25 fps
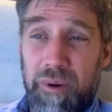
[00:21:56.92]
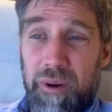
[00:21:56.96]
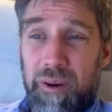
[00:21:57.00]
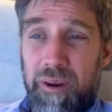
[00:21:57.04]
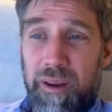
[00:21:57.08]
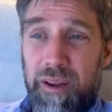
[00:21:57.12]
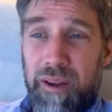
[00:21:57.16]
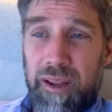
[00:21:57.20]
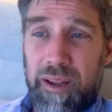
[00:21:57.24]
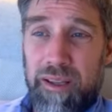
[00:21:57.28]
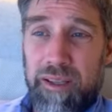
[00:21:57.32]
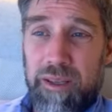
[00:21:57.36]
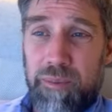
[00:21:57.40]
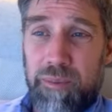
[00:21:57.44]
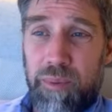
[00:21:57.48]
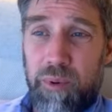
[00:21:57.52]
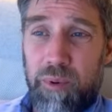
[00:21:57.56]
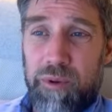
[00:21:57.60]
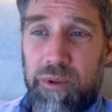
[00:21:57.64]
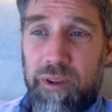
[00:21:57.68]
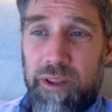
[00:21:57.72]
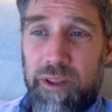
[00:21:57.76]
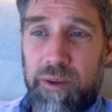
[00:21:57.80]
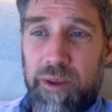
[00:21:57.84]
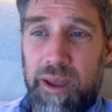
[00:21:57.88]
It's
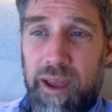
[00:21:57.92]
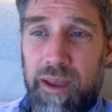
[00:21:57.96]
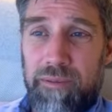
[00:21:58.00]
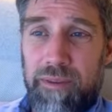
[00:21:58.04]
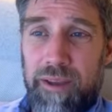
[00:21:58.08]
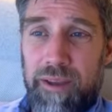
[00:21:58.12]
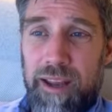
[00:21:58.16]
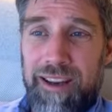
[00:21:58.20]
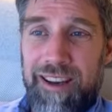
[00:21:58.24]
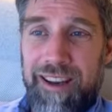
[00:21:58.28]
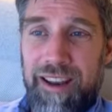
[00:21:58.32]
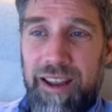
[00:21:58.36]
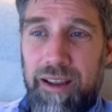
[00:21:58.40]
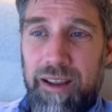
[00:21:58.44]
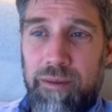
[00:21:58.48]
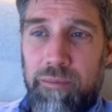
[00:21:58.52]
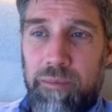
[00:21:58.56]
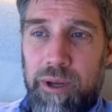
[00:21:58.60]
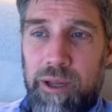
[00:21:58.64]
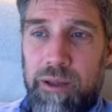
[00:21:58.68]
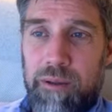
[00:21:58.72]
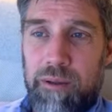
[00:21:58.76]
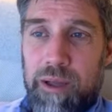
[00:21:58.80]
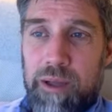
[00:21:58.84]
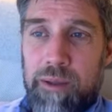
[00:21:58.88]
important that you have,
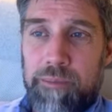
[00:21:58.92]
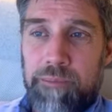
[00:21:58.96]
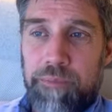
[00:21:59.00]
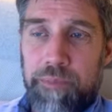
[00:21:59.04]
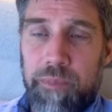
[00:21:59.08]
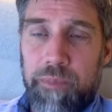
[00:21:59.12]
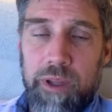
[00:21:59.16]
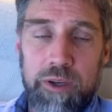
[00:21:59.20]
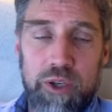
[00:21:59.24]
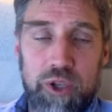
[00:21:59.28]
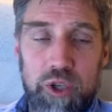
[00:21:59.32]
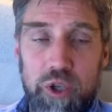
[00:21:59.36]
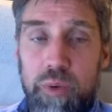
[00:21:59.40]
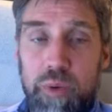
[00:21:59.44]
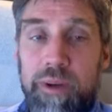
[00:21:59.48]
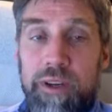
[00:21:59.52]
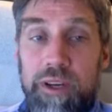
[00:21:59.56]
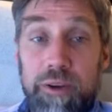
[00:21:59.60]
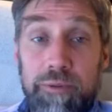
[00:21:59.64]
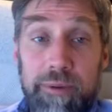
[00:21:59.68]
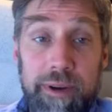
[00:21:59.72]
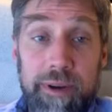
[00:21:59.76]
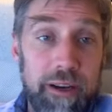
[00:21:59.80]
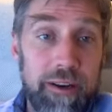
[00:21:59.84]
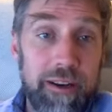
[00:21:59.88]
well, to a
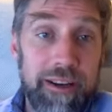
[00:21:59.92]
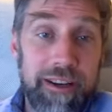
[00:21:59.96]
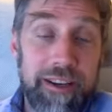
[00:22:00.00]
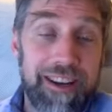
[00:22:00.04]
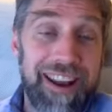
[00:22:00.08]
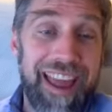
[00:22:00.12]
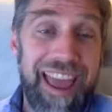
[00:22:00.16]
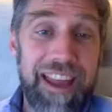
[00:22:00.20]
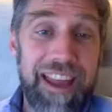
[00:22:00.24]
degree, you need an